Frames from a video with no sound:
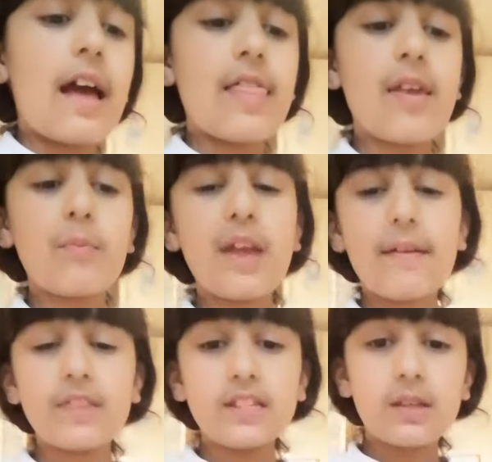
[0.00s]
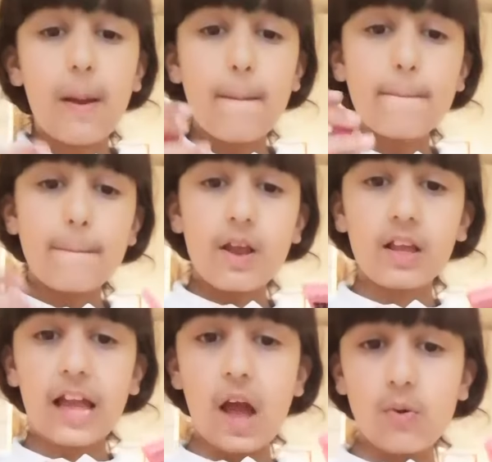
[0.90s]
And then we have this
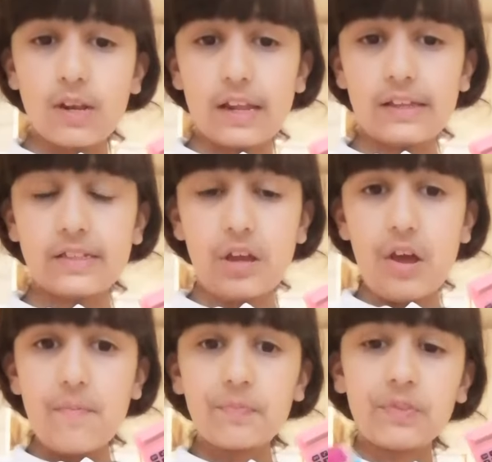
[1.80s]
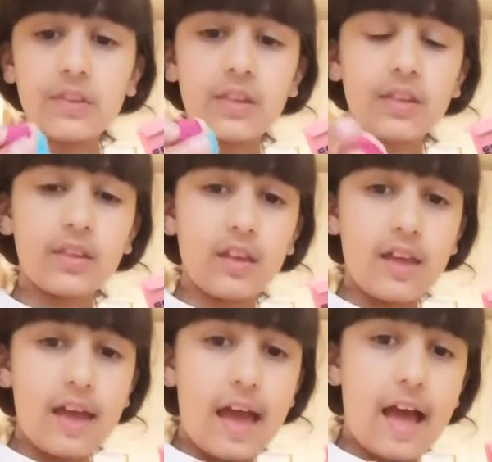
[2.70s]
calculator
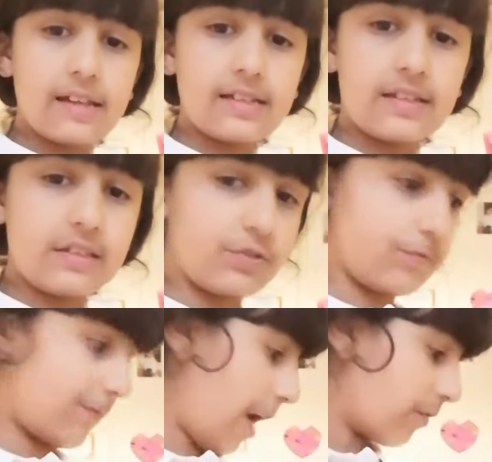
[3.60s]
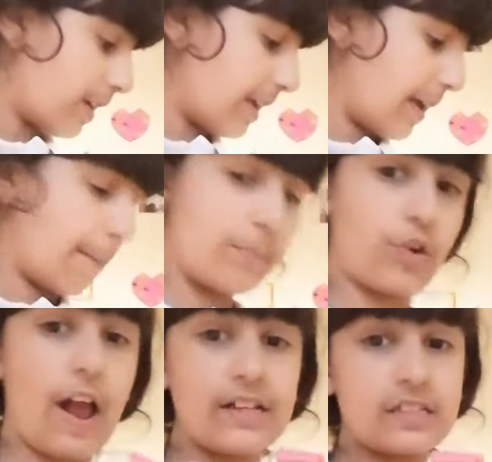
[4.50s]
and this very oh,
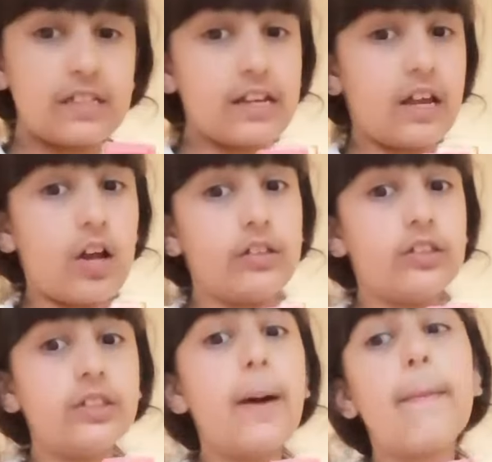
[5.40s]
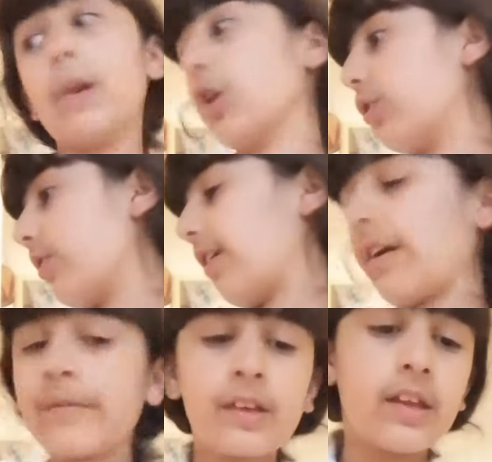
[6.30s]
brightly coloured blue
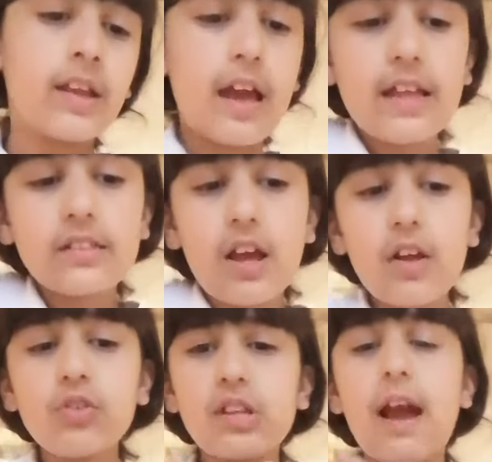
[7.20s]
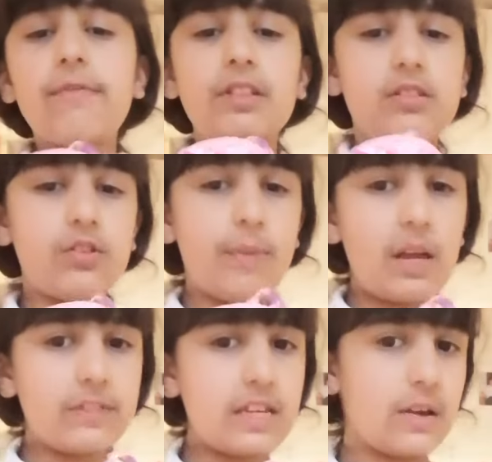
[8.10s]
thing. And I already have this, so you might
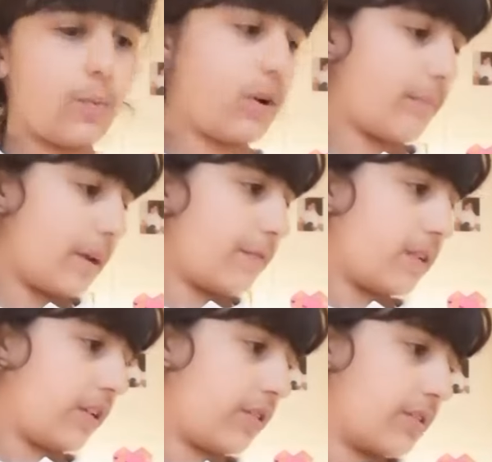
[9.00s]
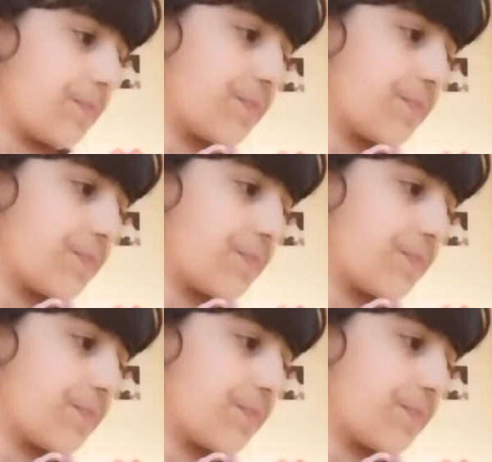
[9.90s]
have seen it in one of my videos.